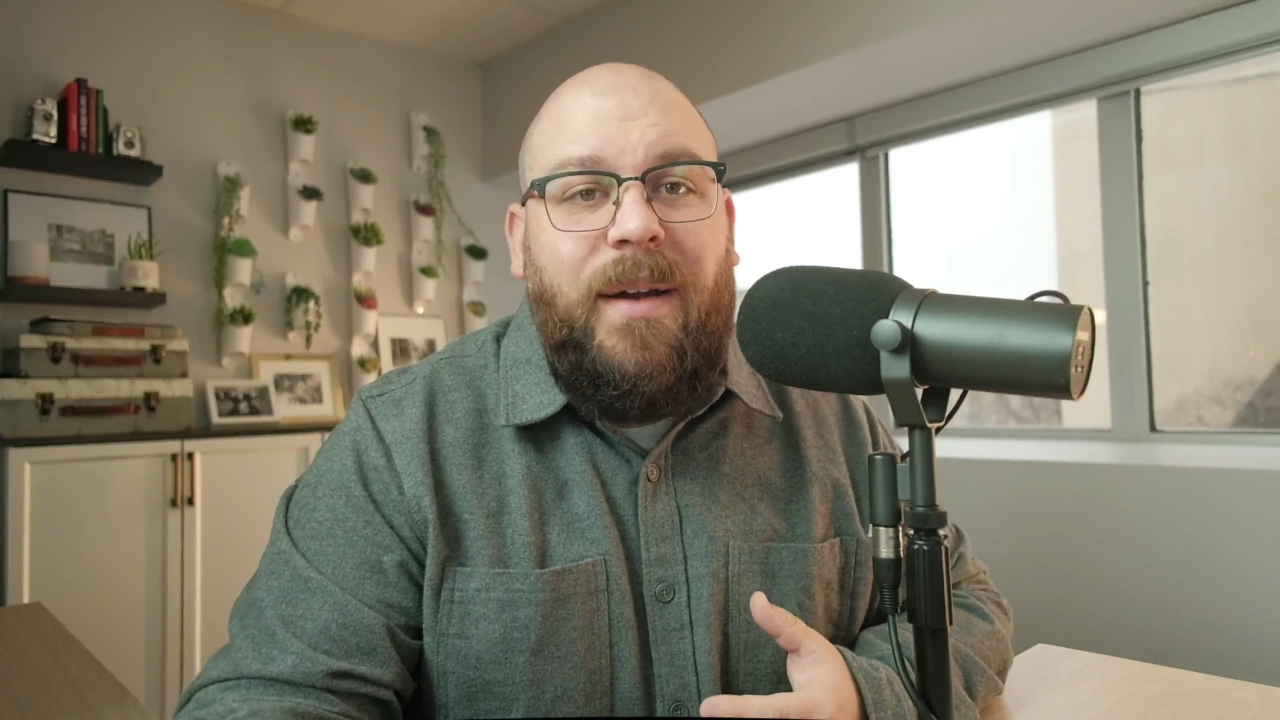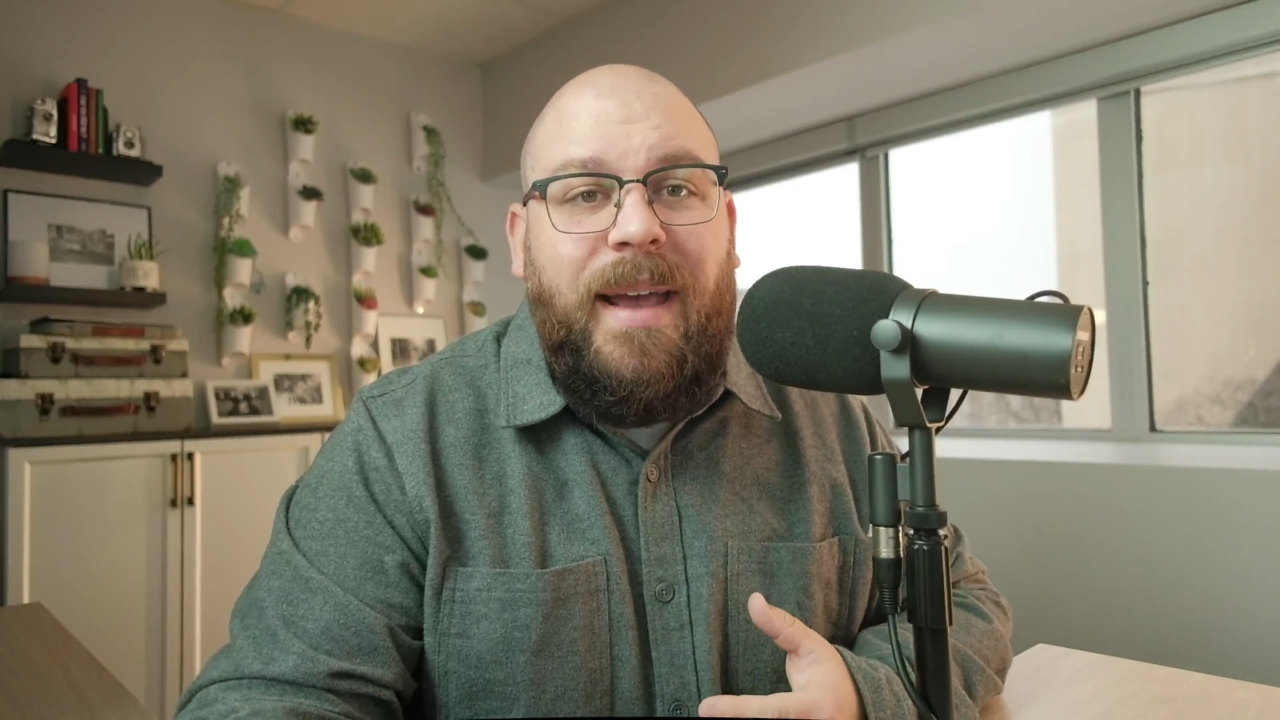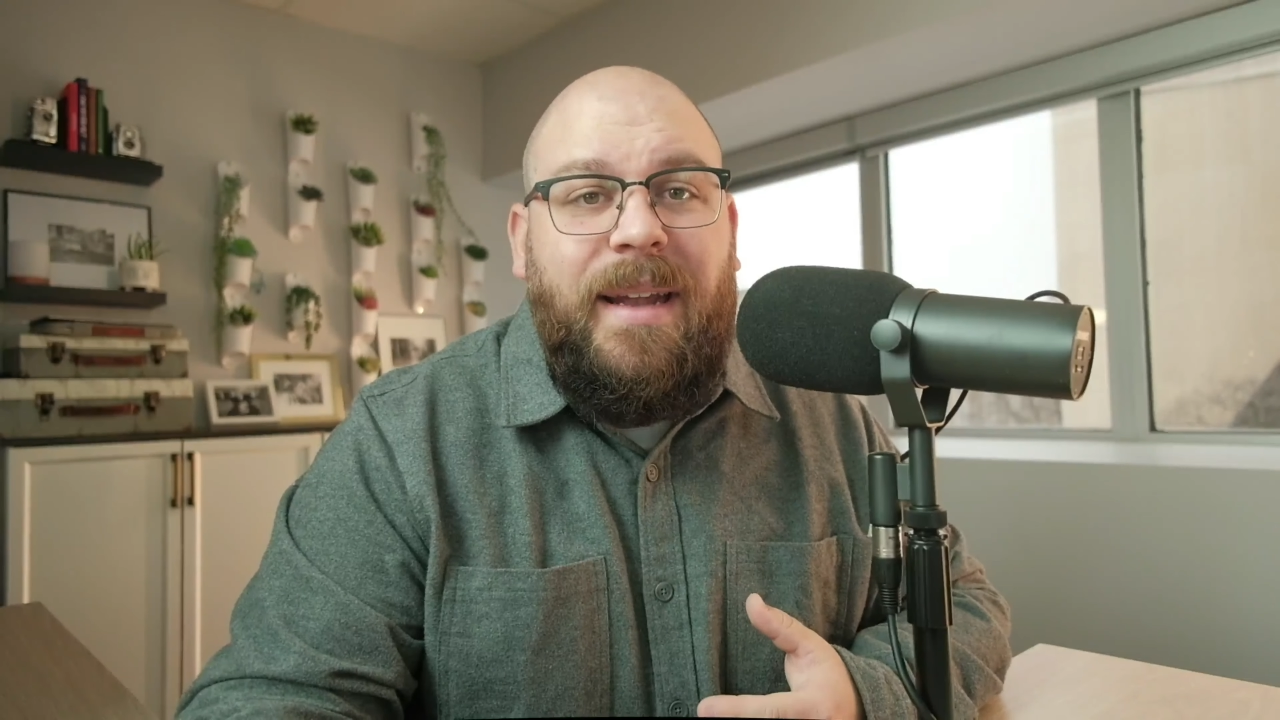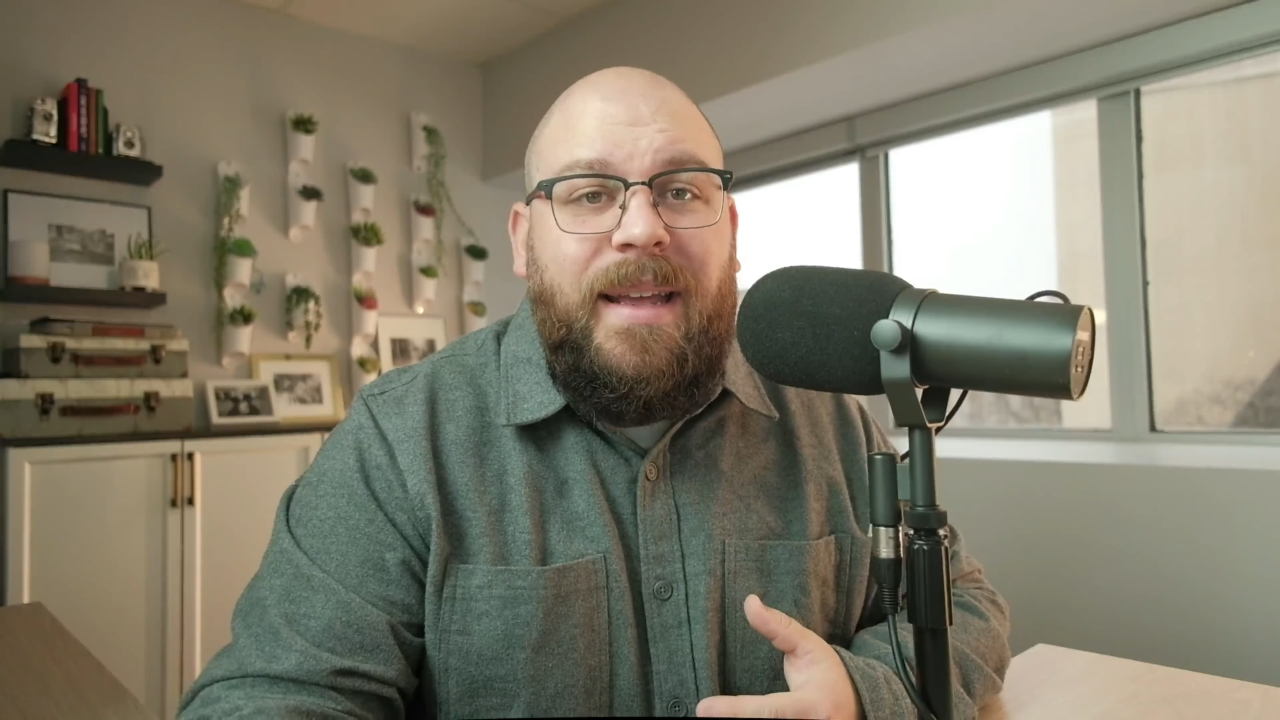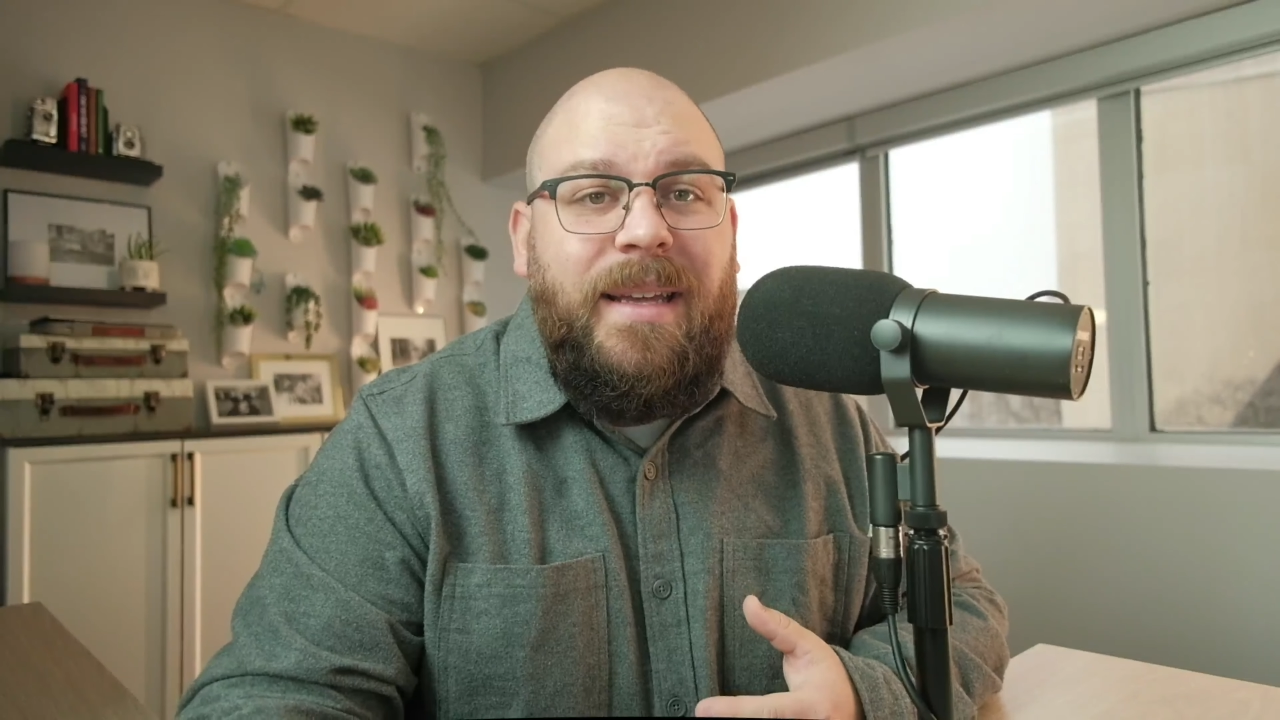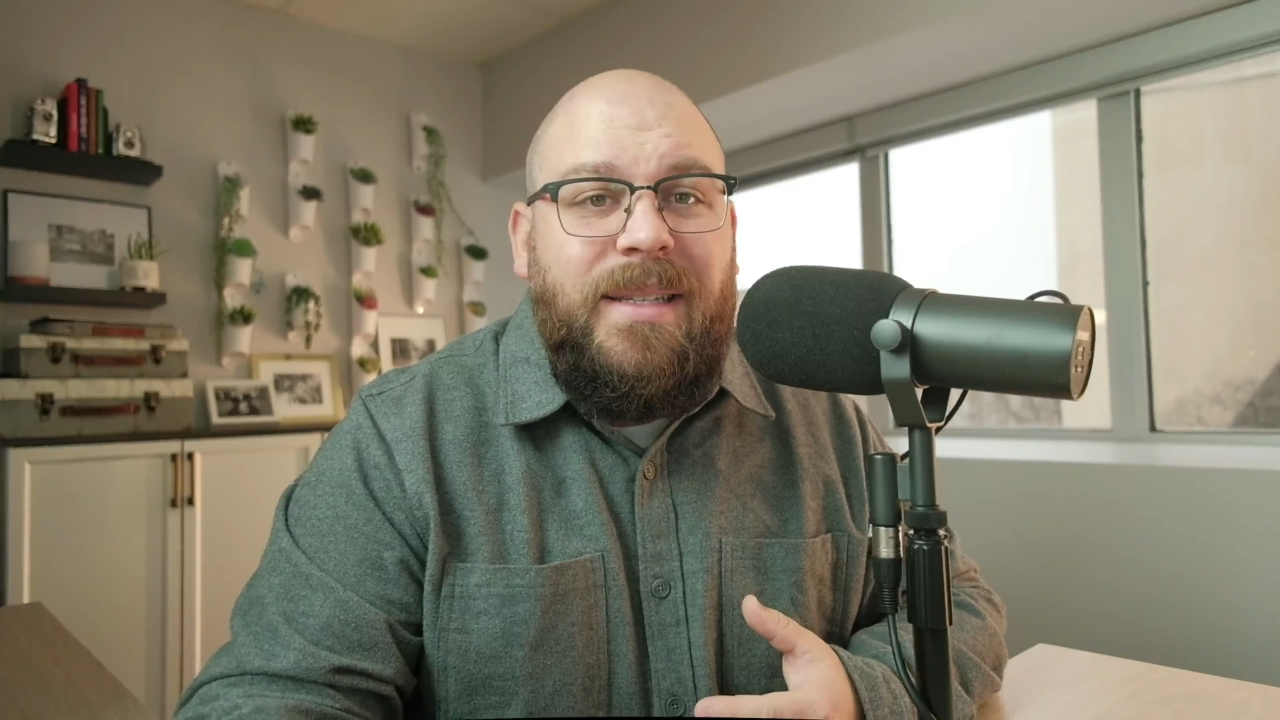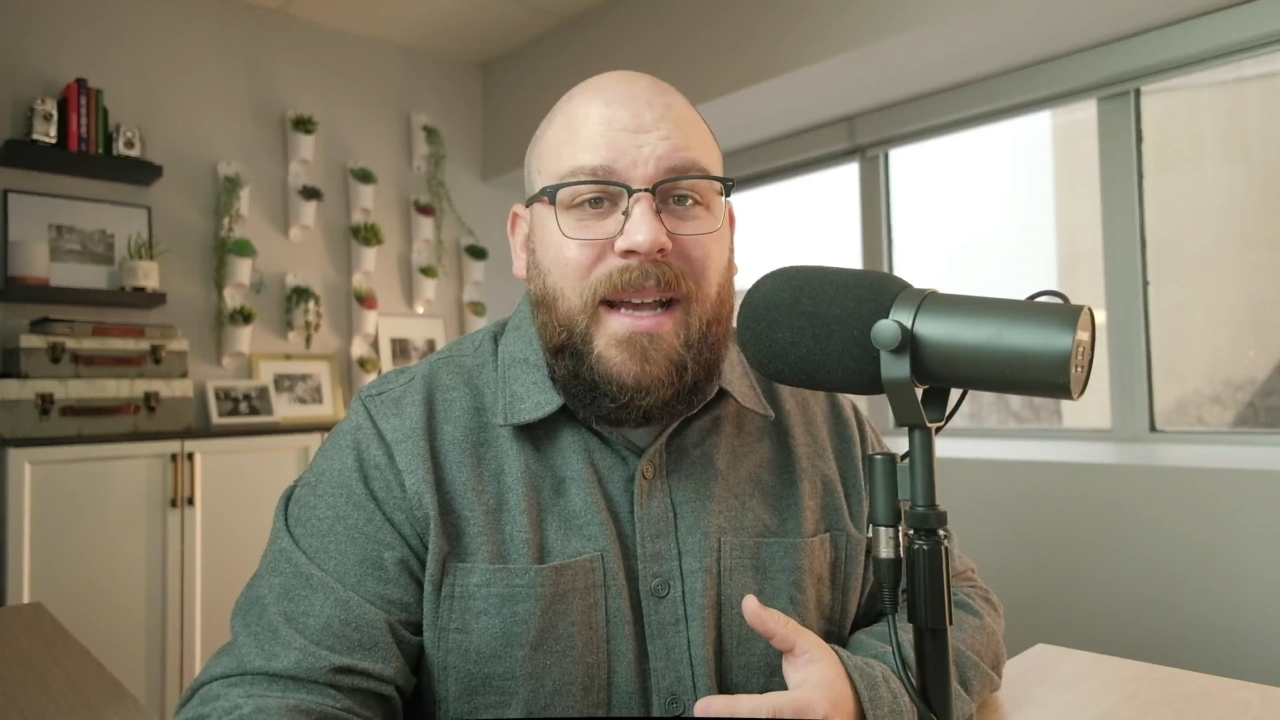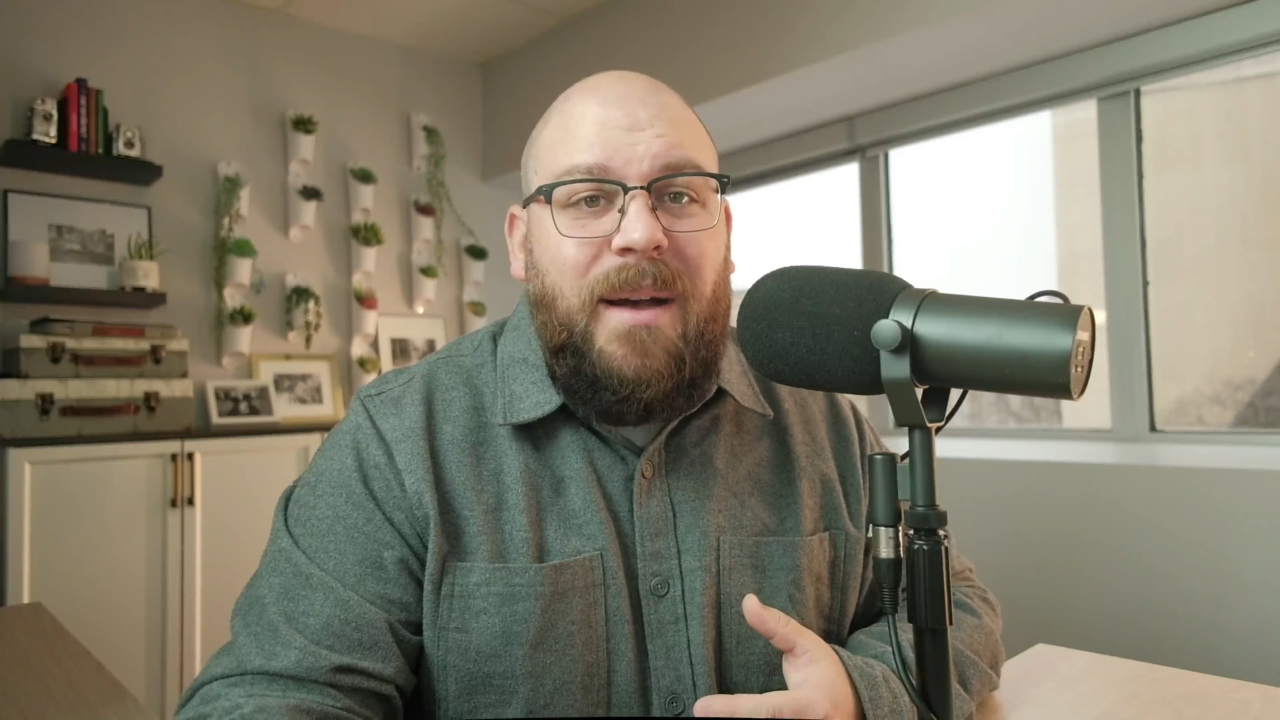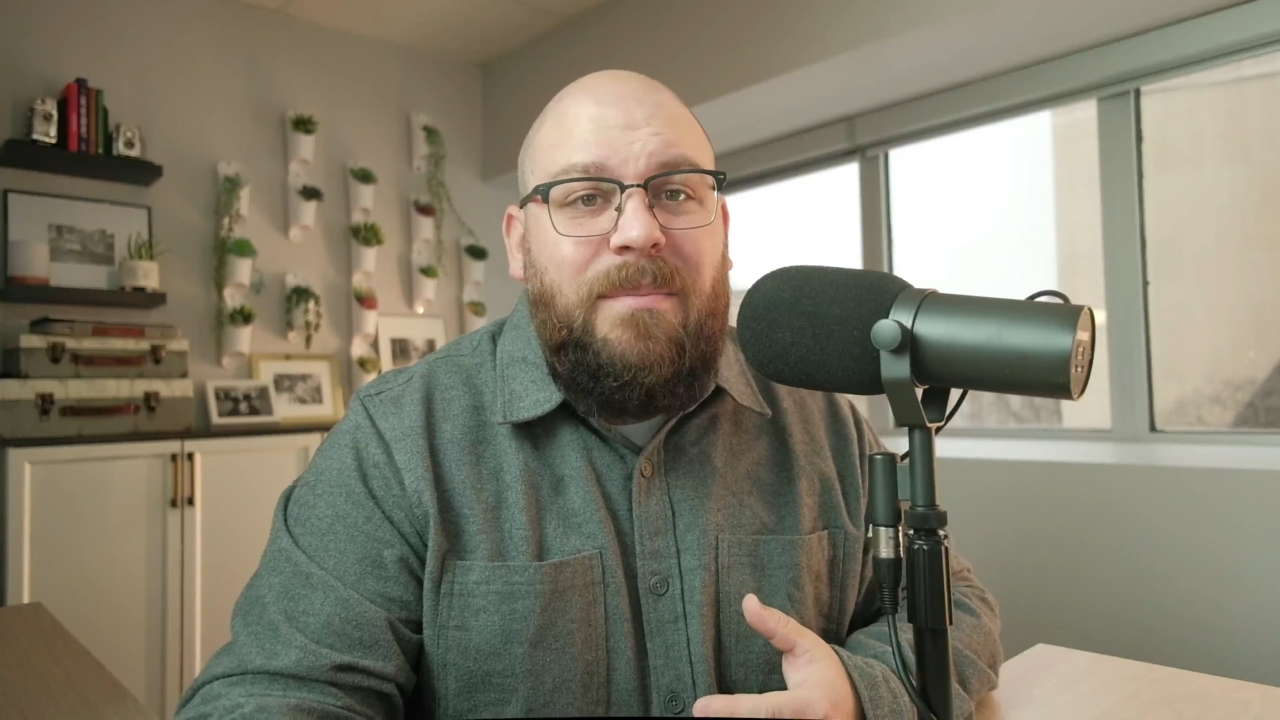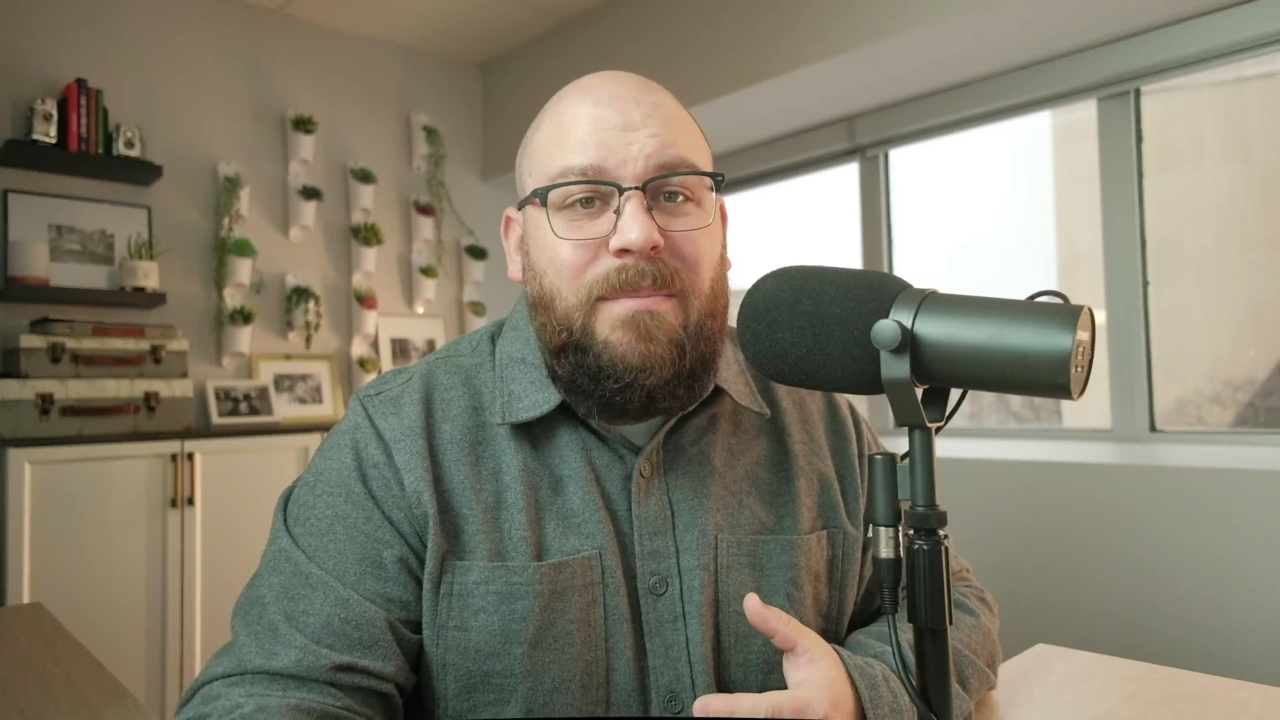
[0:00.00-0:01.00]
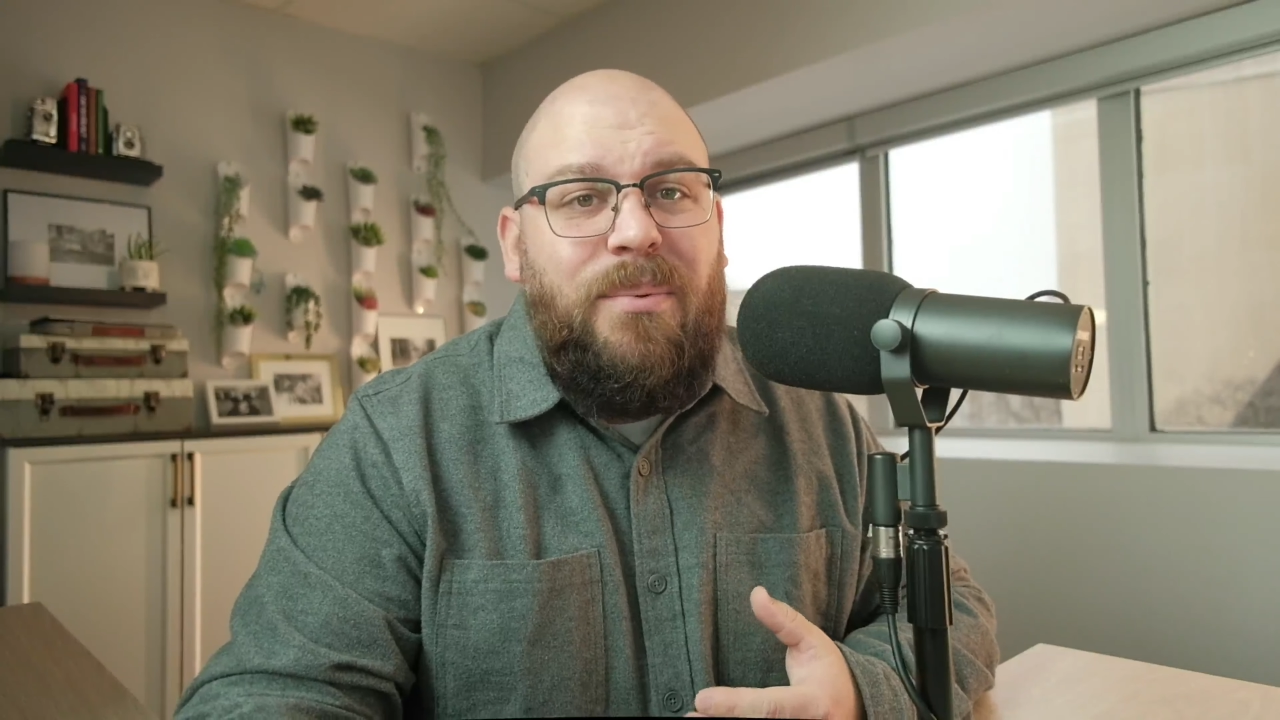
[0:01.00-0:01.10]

It is a